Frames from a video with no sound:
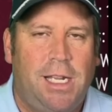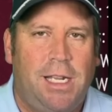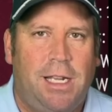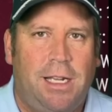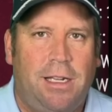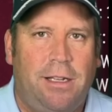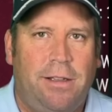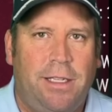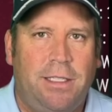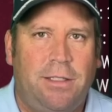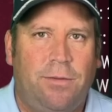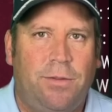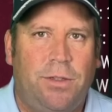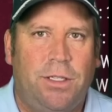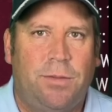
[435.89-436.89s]
Uh, these
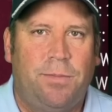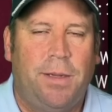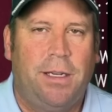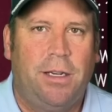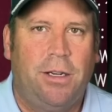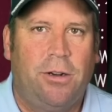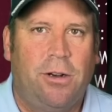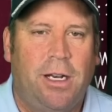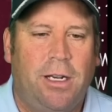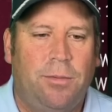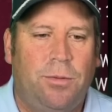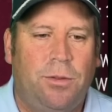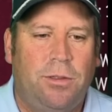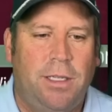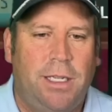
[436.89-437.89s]
have just been
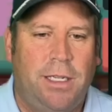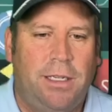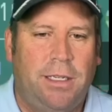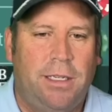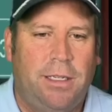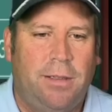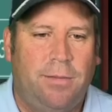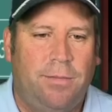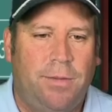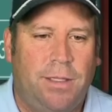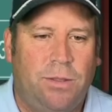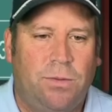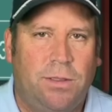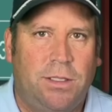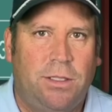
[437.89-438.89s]
incredible, and um,
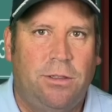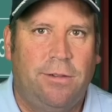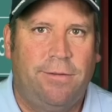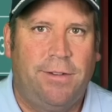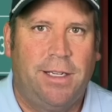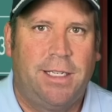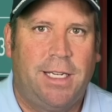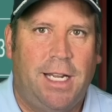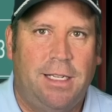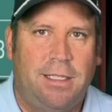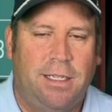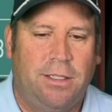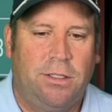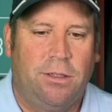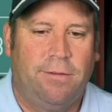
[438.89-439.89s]
this one's doing
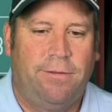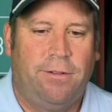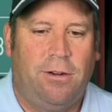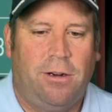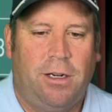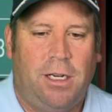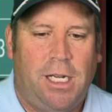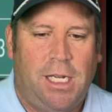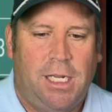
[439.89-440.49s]
fantastic so far.